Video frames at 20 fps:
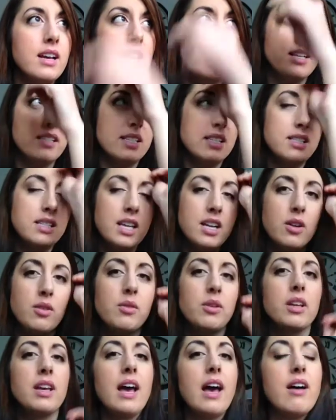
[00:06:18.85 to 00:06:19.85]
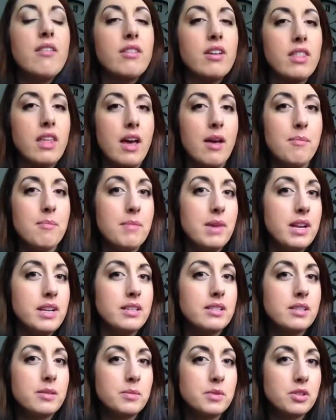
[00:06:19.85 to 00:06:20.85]
And since I don't really have all that many
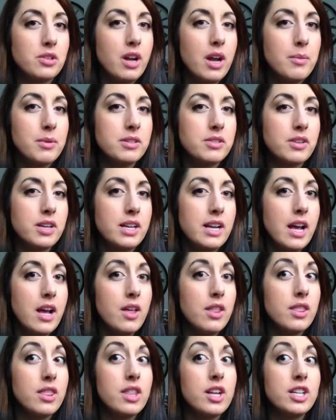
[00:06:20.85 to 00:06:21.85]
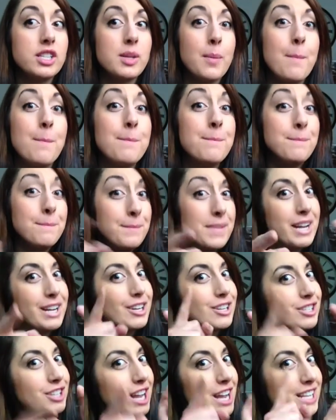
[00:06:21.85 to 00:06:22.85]
subscribers right now, there's a
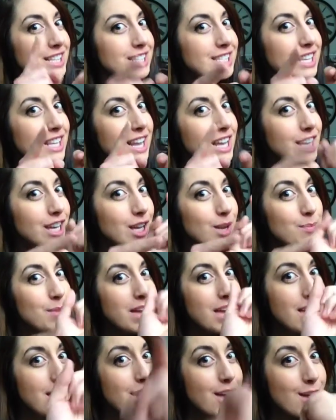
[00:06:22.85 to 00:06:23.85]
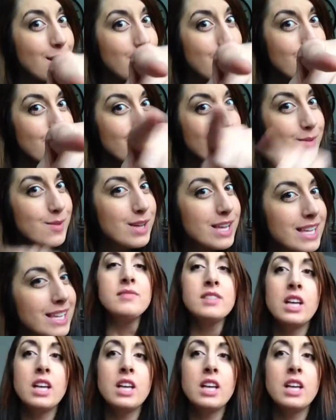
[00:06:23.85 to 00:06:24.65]
bigger chance that it could be you.